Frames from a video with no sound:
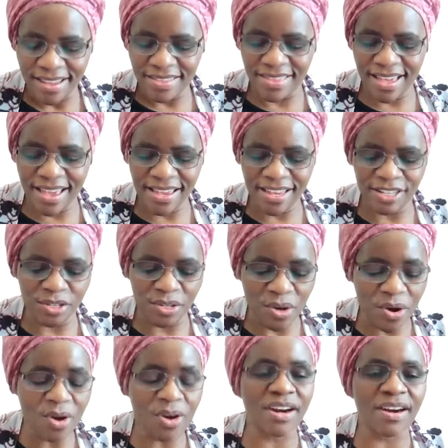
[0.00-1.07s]
there is
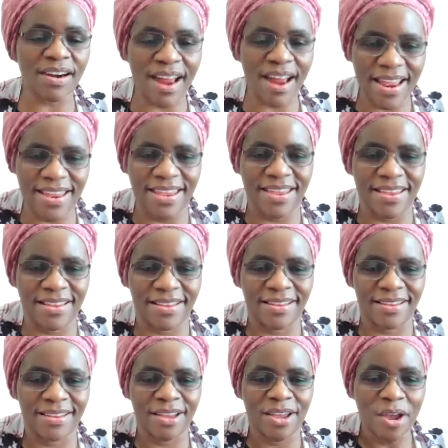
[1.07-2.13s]
no
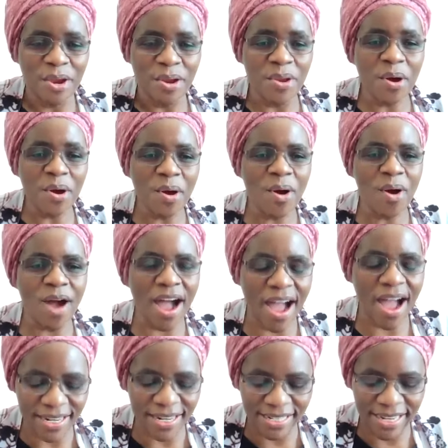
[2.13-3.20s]
crying, no
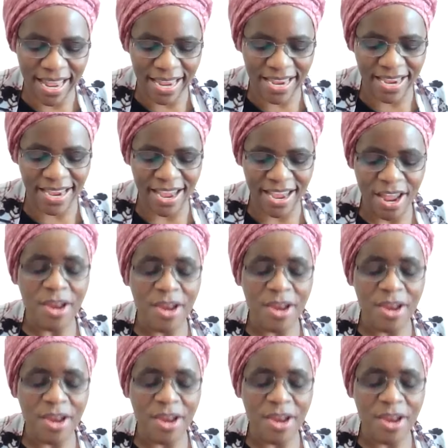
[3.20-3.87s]
heartache,